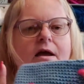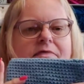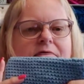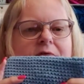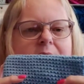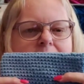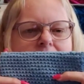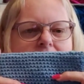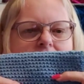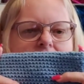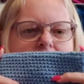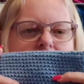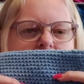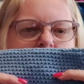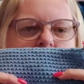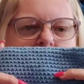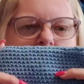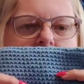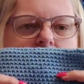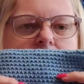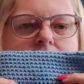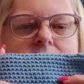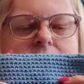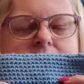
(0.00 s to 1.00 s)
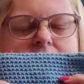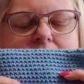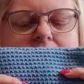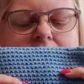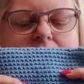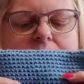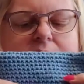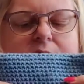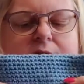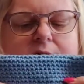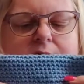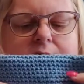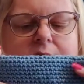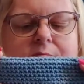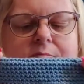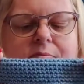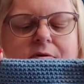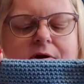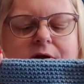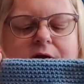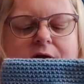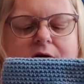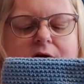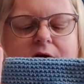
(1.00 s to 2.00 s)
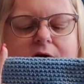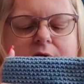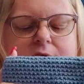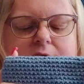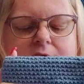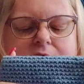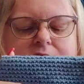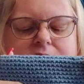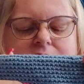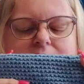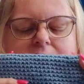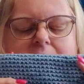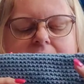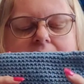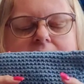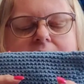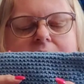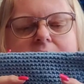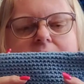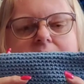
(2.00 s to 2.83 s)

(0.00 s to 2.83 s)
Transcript: the pom-poms that I'm putting on each side of